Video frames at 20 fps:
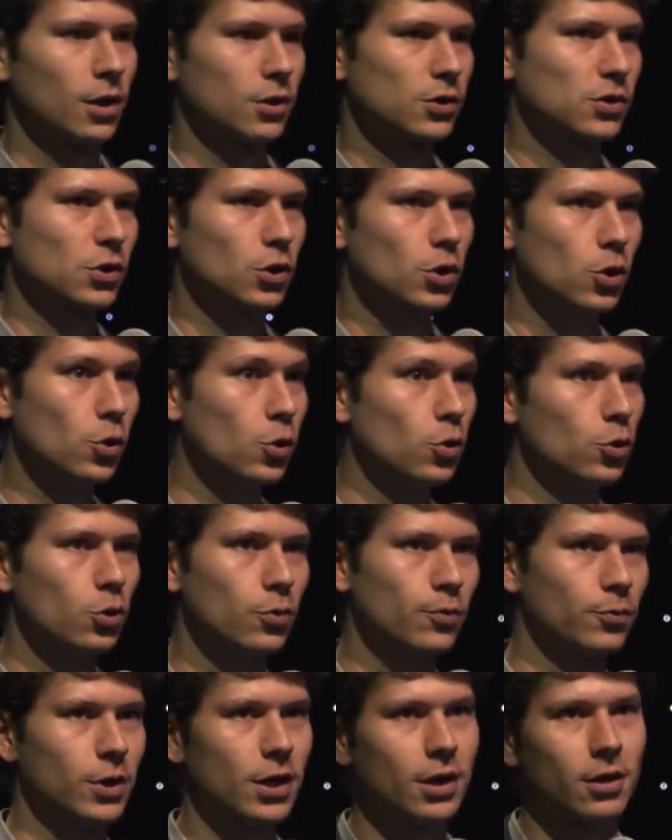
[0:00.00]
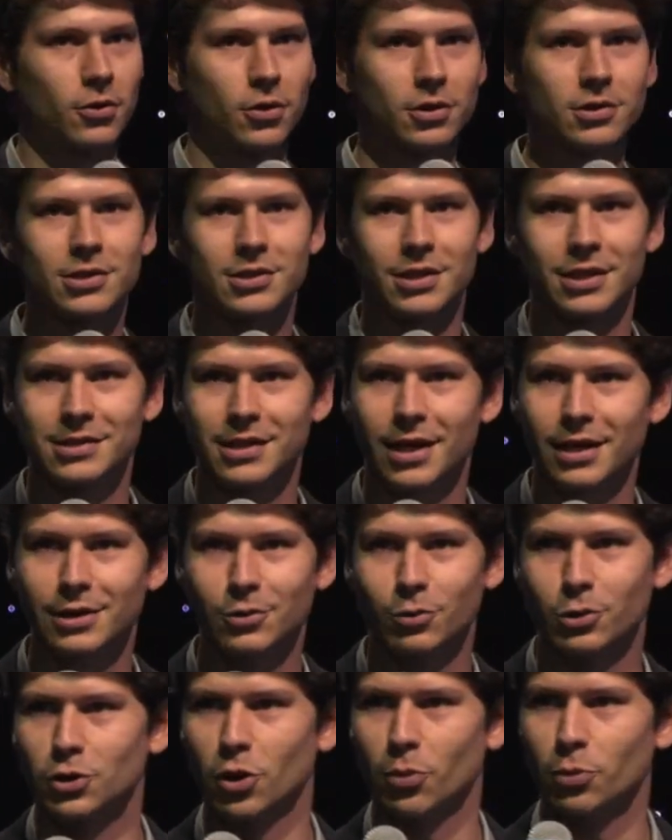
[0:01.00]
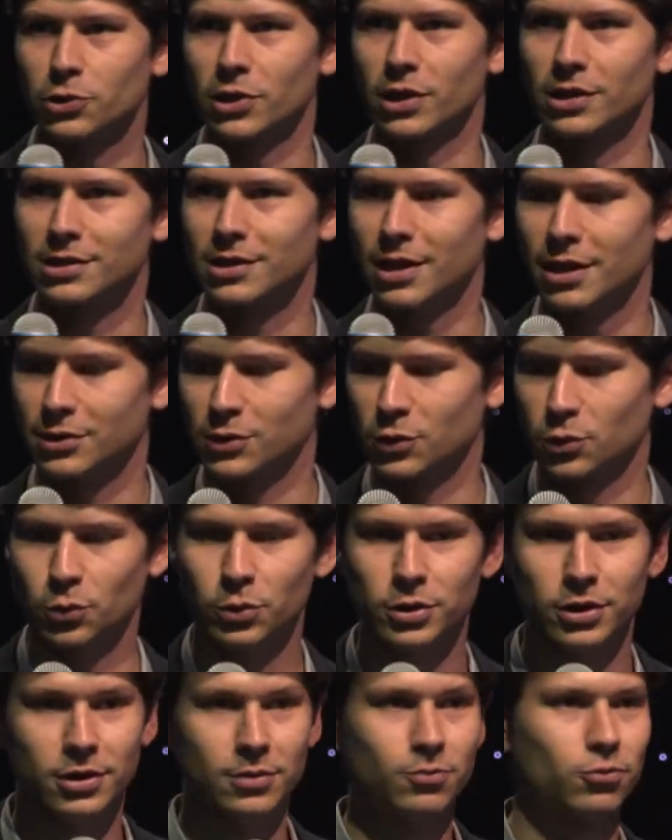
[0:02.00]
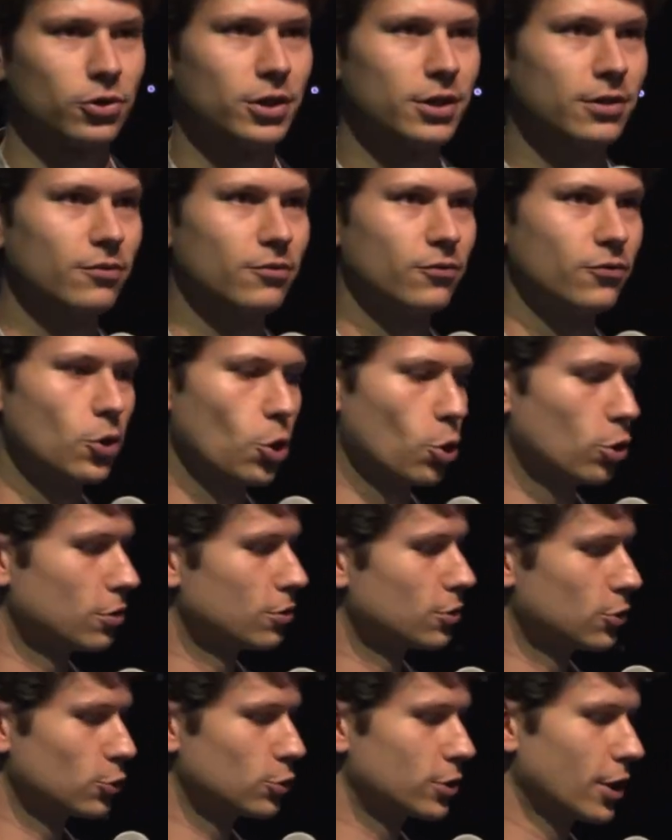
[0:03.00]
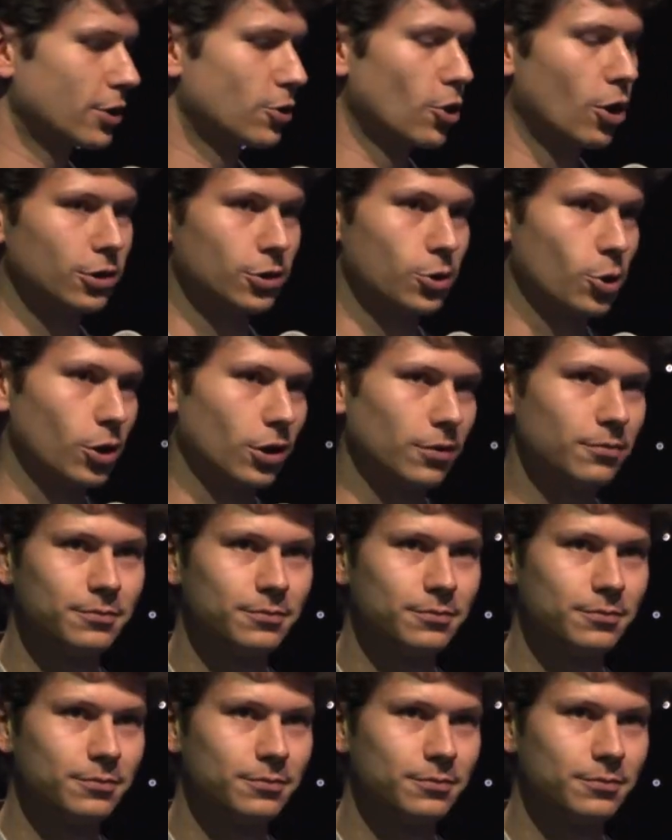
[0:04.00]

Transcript: So yeah, this is exactly what Toposens does. We bring vision to technology.